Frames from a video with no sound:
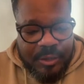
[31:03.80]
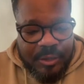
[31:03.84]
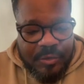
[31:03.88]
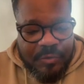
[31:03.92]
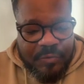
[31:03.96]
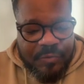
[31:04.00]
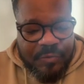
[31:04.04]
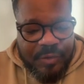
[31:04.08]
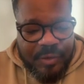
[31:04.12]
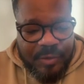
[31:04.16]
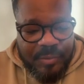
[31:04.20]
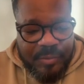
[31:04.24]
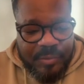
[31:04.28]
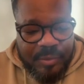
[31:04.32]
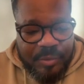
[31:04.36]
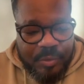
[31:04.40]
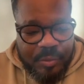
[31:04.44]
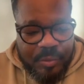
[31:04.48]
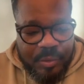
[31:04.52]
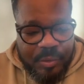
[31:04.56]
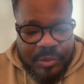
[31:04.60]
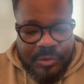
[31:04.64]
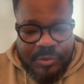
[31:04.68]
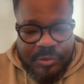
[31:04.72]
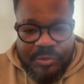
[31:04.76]
uh, of him,
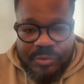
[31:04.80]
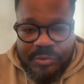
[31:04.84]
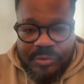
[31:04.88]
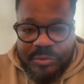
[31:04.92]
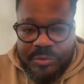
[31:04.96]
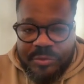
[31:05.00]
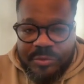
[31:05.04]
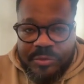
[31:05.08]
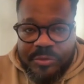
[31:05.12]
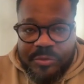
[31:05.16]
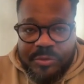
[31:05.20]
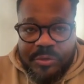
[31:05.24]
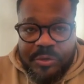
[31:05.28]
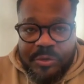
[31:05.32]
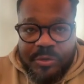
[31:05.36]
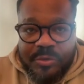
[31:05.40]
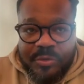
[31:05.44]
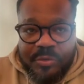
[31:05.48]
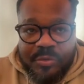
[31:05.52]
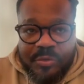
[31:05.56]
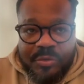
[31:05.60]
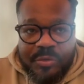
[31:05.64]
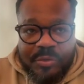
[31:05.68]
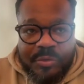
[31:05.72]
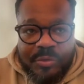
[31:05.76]
you want to to go
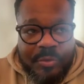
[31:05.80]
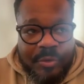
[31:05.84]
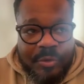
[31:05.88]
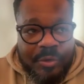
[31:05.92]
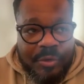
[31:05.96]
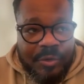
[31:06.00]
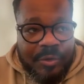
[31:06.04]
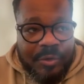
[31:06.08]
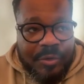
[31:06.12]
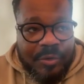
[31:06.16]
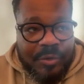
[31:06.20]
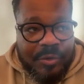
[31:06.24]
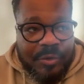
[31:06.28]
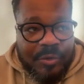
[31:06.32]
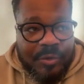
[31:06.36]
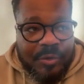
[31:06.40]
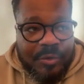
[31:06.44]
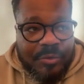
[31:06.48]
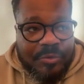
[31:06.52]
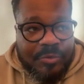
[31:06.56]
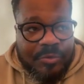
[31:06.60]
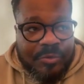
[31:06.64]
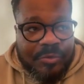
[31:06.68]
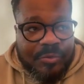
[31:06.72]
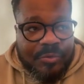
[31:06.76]
to you
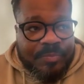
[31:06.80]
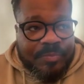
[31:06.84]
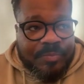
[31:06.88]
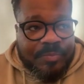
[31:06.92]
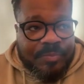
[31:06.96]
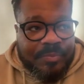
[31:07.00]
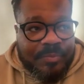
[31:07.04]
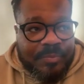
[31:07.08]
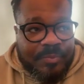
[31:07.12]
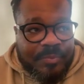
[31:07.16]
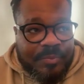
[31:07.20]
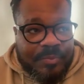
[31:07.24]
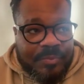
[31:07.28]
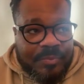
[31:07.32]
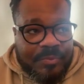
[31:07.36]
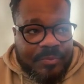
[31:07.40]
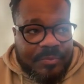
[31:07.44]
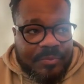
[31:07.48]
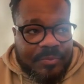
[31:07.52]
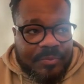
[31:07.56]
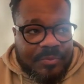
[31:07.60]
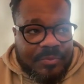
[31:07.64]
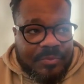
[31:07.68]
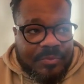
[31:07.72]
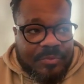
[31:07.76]
know to
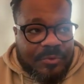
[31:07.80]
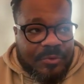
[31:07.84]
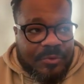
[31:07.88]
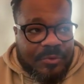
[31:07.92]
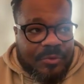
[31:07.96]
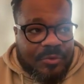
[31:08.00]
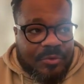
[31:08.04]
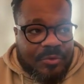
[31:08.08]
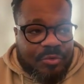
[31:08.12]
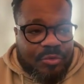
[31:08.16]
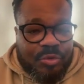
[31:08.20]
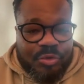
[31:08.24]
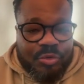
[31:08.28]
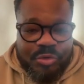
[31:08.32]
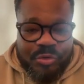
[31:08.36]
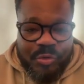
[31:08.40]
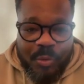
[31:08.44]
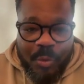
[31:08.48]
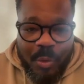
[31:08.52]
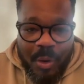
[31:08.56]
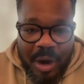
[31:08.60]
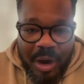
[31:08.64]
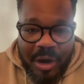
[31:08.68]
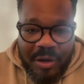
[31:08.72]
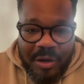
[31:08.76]
to to
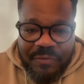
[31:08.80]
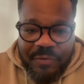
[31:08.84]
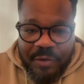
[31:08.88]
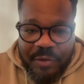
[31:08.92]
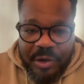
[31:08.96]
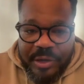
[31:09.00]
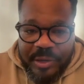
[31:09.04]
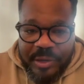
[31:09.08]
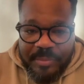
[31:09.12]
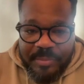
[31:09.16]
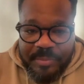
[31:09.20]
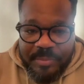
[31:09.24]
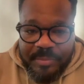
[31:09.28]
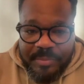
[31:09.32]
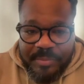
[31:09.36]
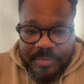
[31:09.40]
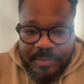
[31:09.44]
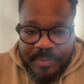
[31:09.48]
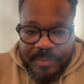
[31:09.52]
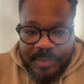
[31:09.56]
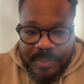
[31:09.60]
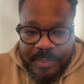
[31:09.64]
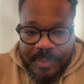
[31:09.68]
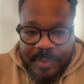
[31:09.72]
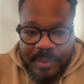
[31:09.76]
the war for him
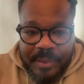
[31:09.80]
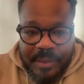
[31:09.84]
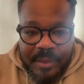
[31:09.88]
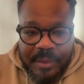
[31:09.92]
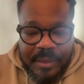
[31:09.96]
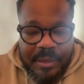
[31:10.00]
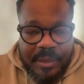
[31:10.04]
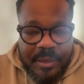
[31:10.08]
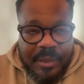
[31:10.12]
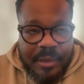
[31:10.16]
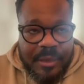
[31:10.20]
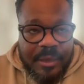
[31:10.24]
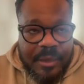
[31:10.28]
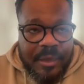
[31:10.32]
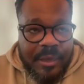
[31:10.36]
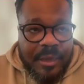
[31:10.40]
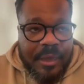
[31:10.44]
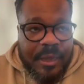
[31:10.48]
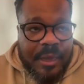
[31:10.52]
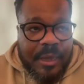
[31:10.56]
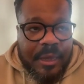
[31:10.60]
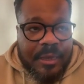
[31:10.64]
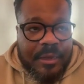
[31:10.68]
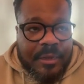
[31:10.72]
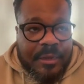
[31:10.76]

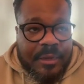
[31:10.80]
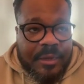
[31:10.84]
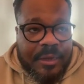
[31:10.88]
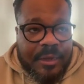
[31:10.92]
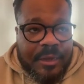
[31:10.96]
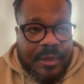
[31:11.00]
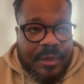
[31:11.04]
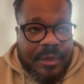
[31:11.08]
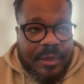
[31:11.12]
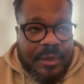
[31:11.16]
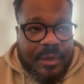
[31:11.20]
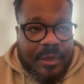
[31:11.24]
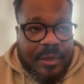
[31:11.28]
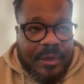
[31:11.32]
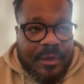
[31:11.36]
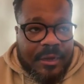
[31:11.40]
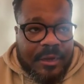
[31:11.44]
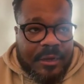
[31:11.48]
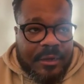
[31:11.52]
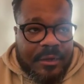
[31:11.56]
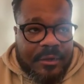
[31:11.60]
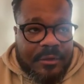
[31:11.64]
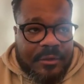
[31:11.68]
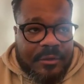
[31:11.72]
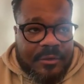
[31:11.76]
and
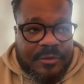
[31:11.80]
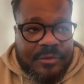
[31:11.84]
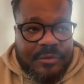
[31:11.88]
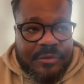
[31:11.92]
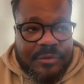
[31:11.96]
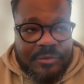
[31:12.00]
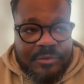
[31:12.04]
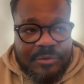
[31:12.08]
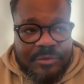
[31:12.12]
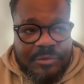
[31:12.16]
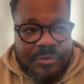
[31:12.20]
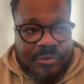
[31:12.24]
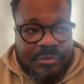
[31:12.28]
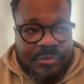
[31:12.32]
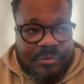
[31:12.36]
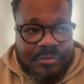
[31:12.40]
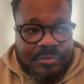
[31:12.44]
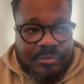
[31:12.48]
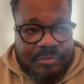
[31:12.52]
uh, it's